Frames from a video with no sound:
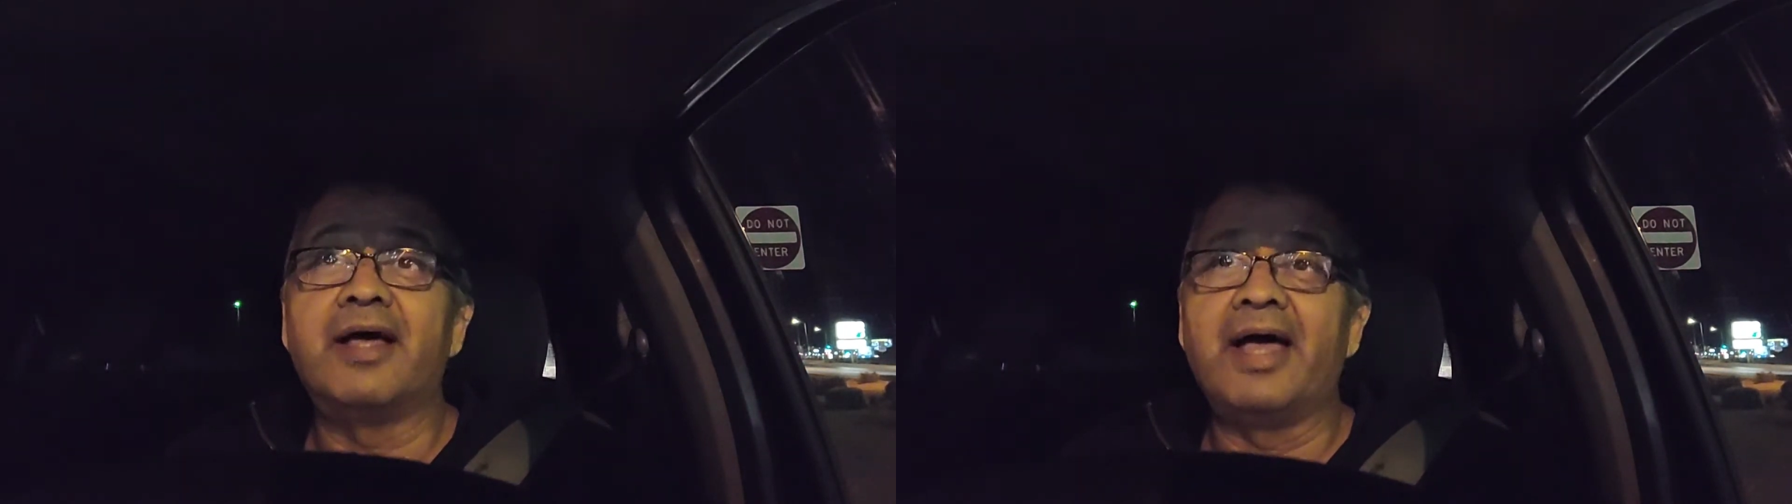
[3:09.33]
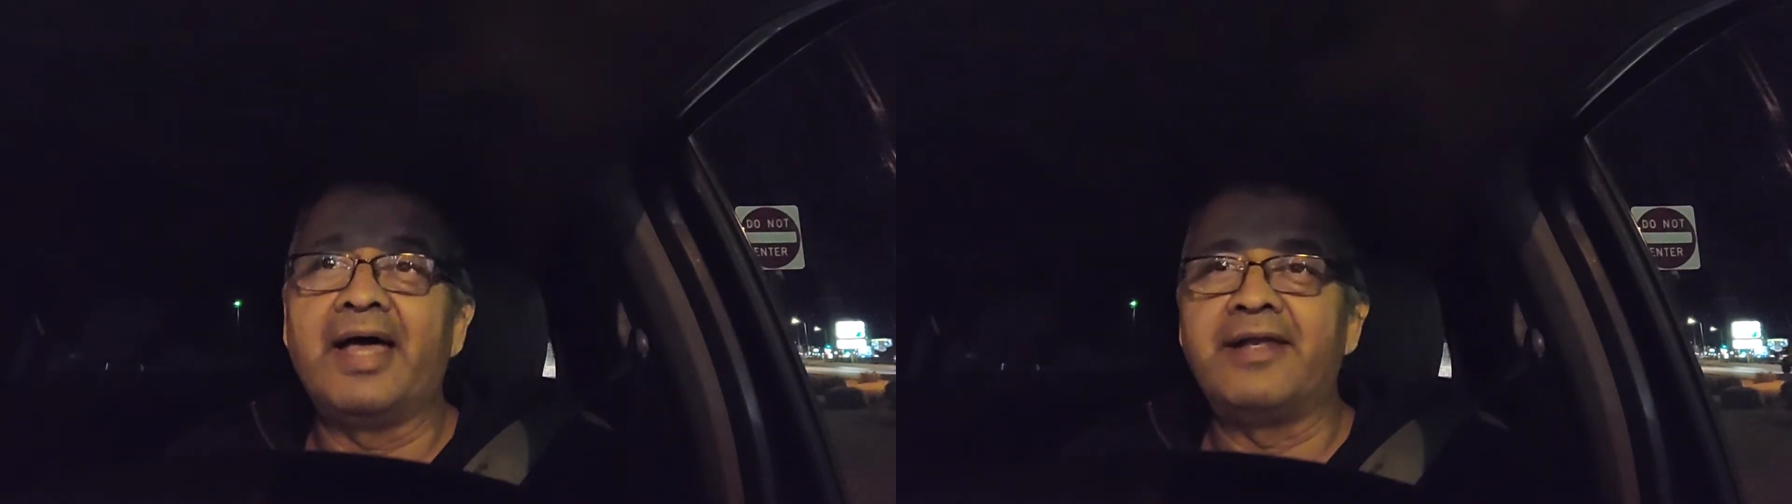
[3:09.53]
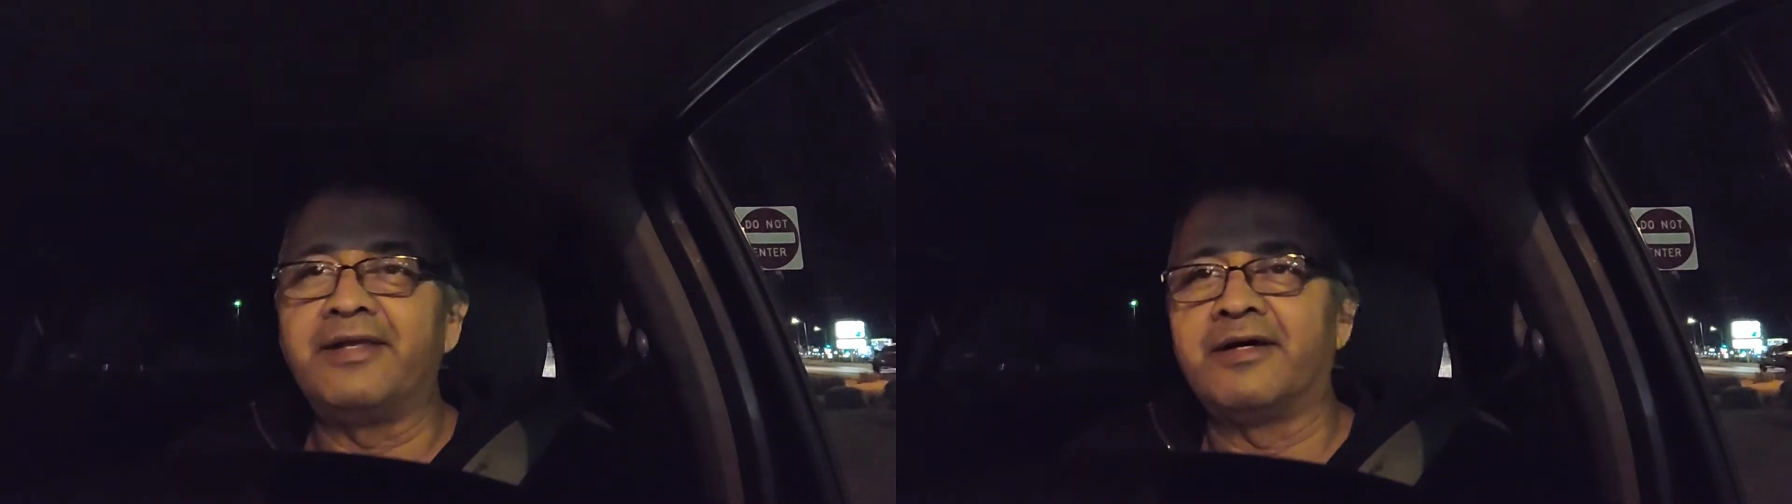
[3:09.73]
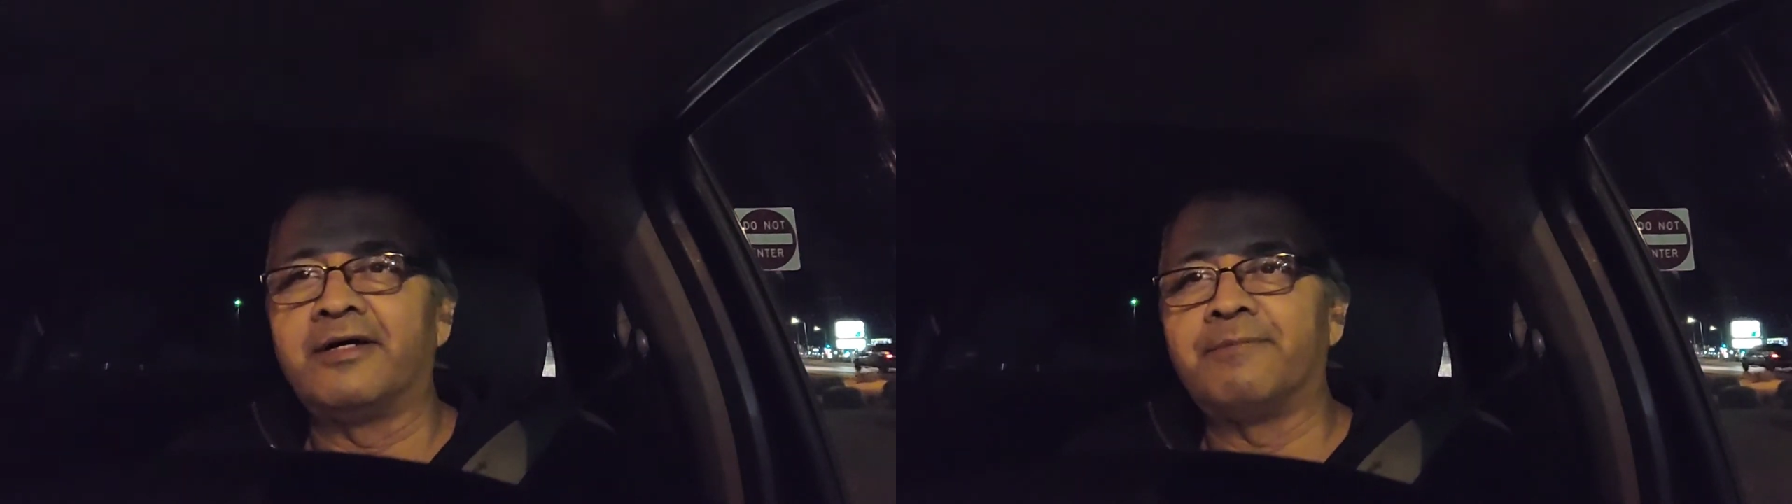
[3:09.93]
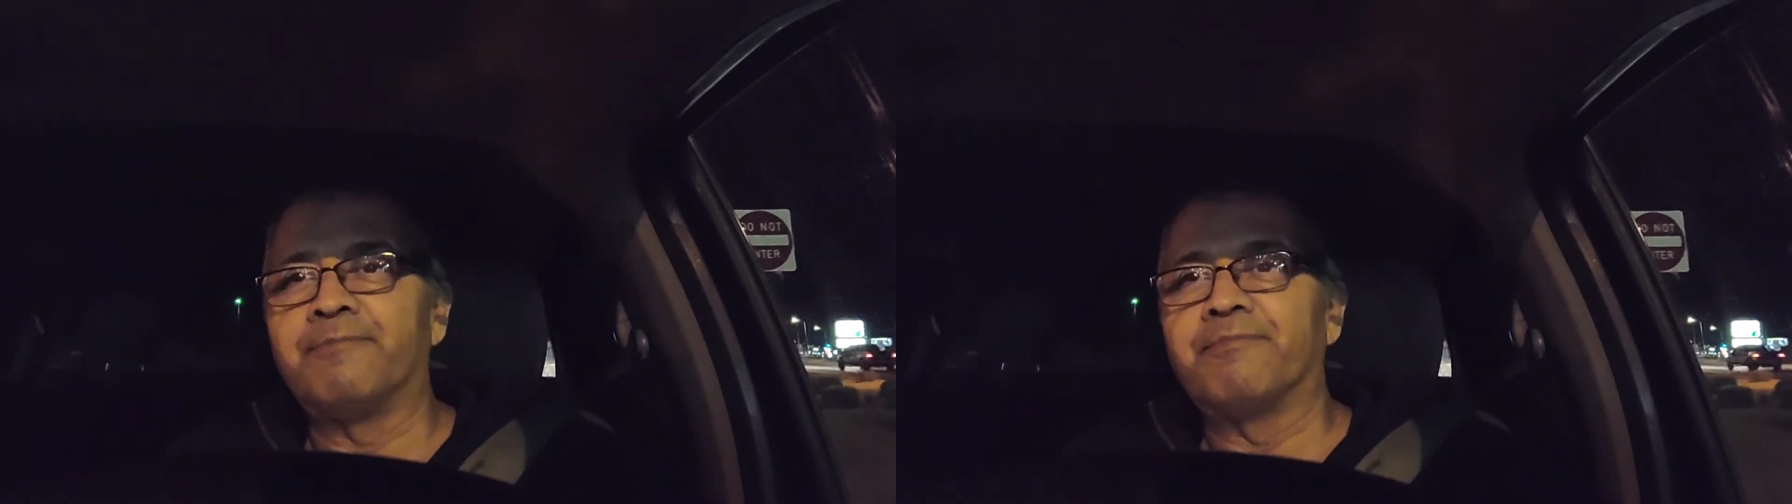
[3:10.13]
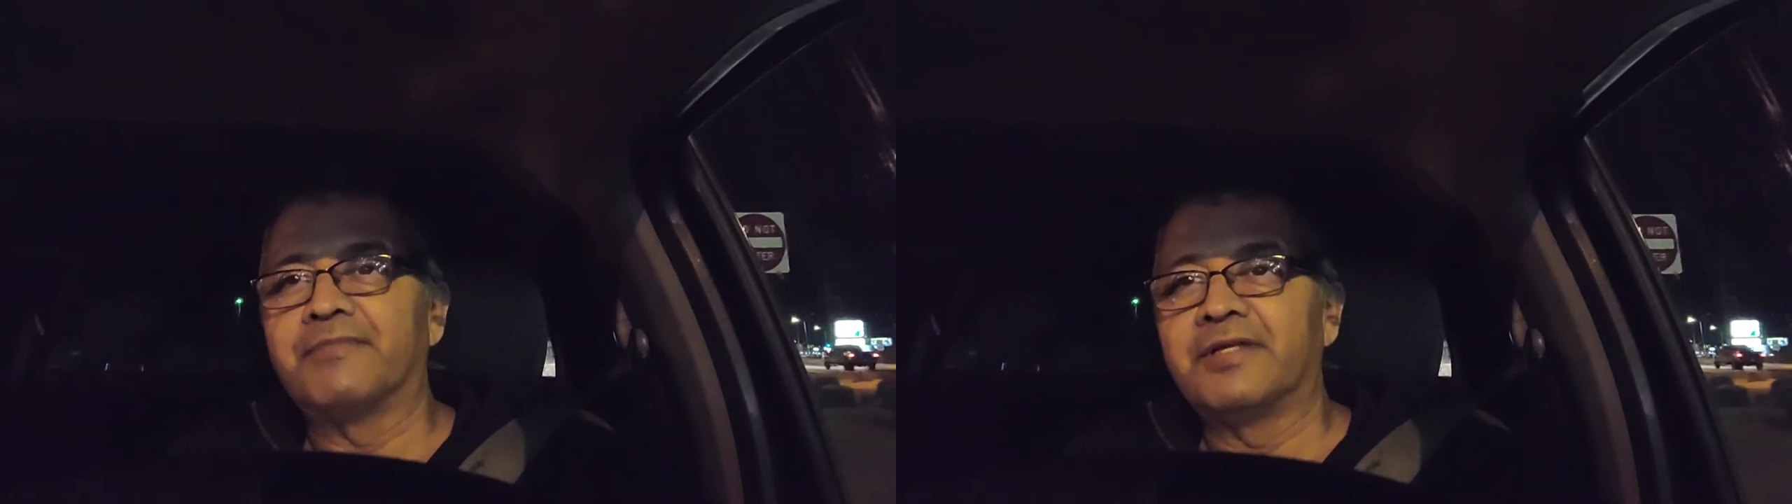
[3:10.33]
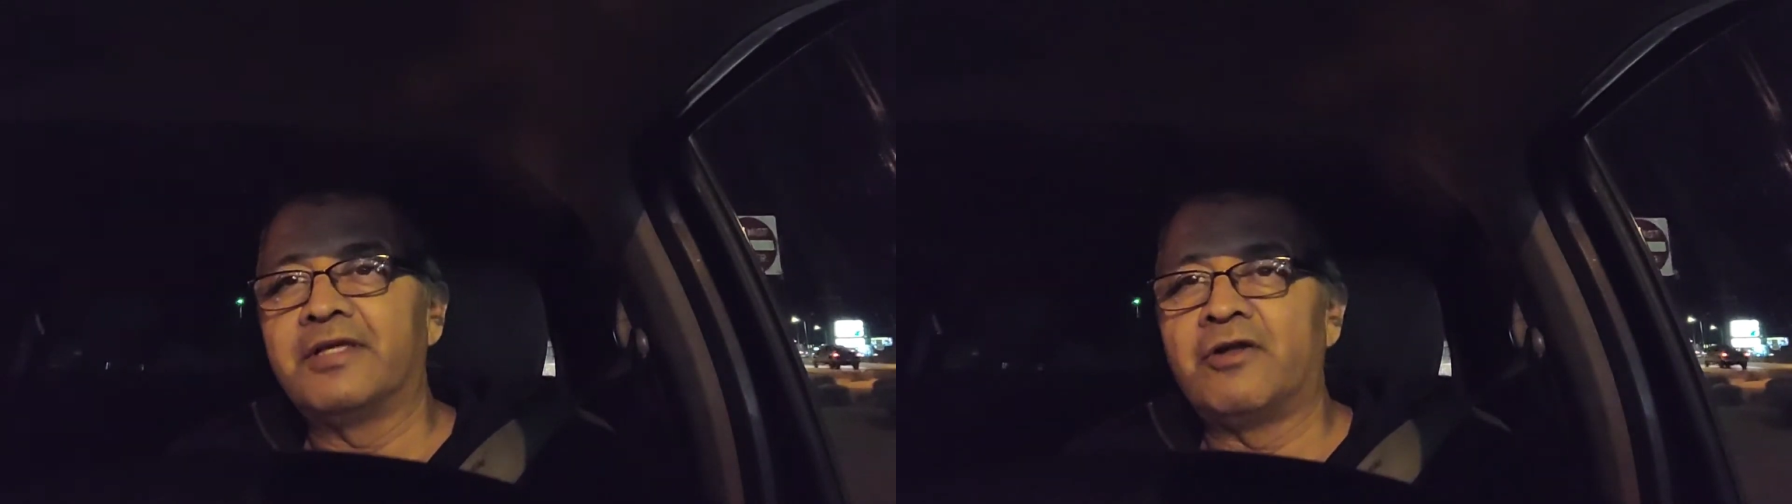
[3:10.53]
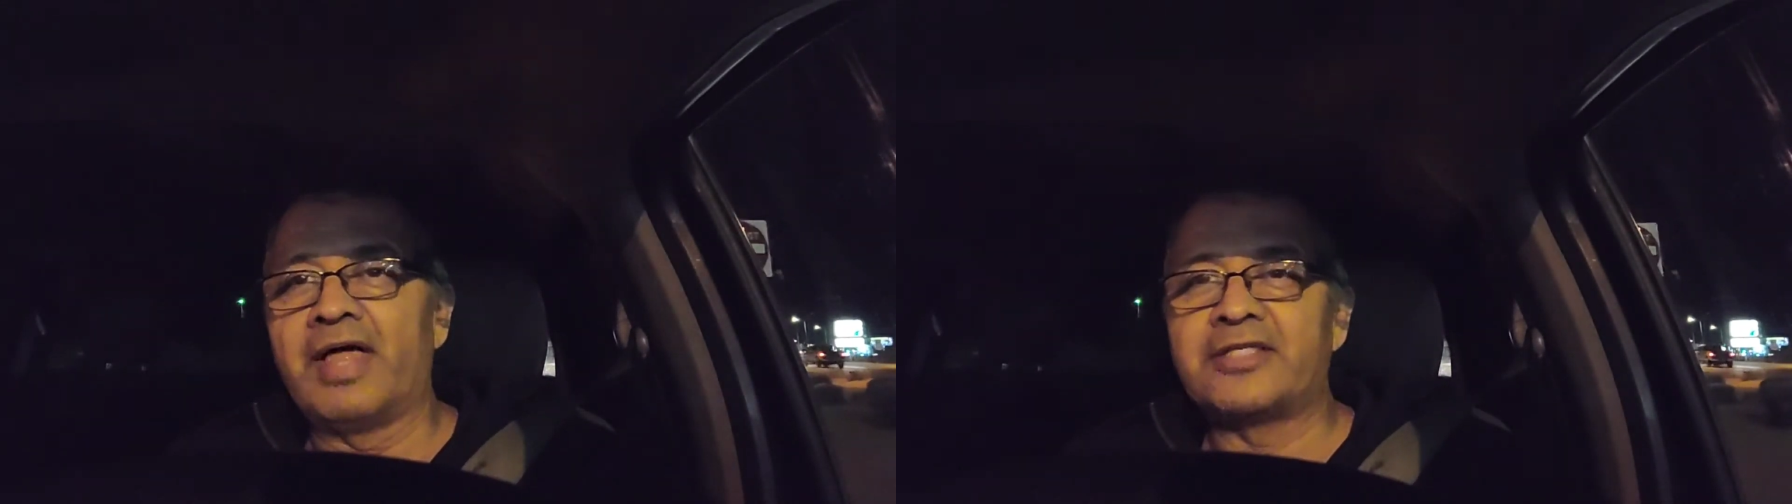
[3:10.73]
And
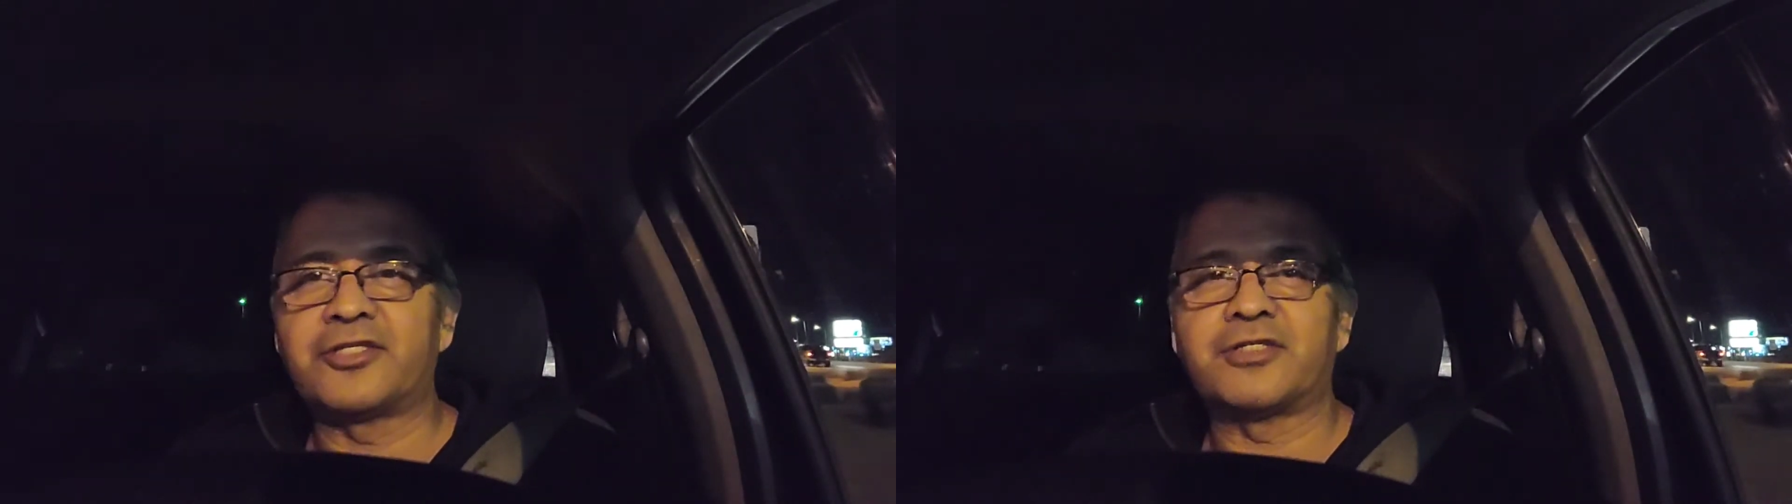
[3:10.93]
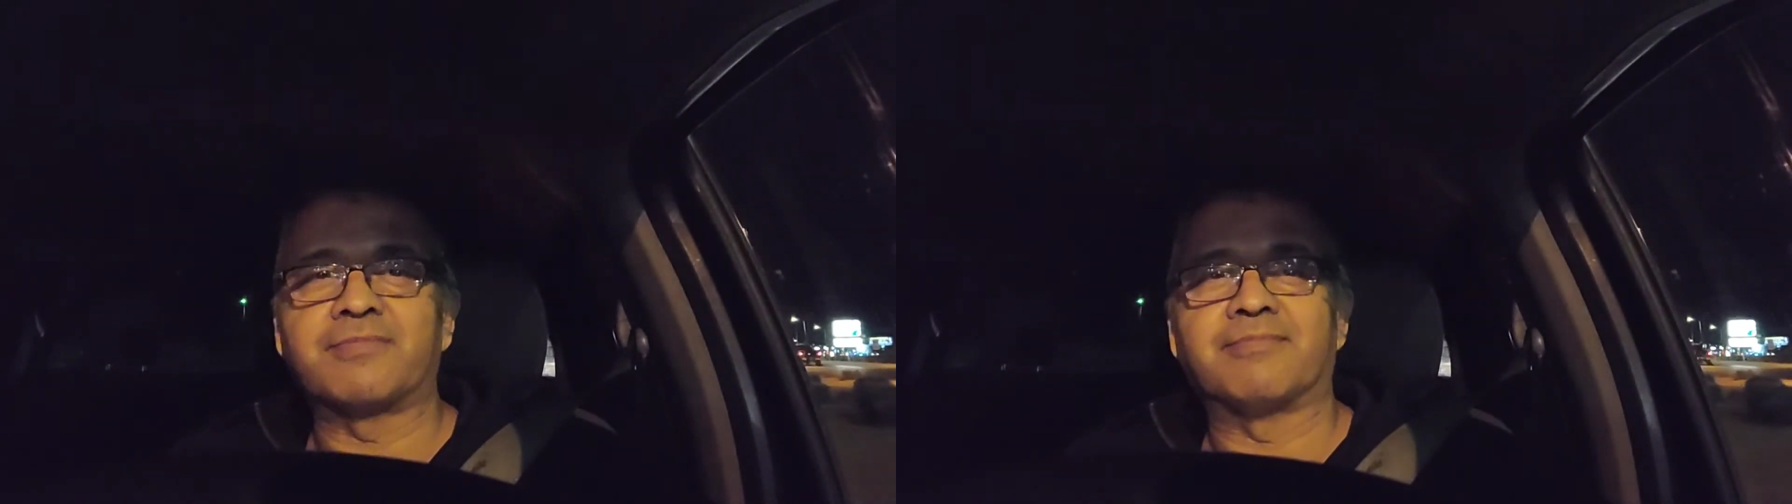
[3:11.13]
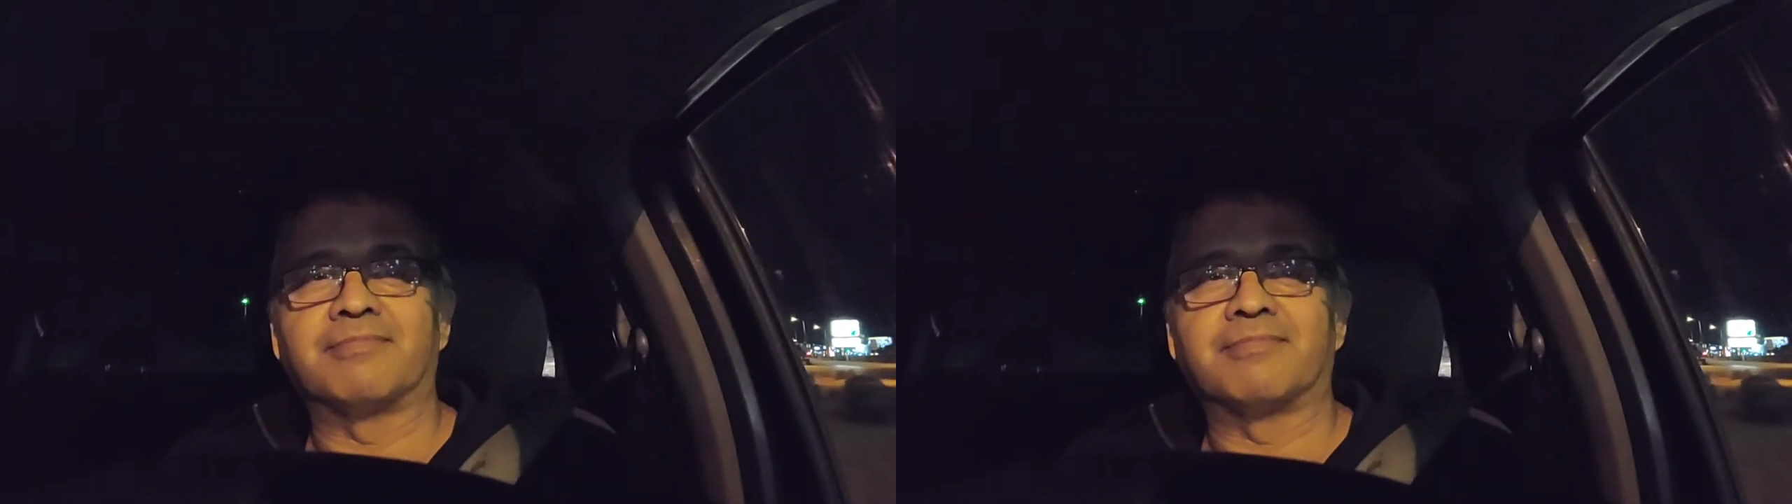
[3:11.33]
that's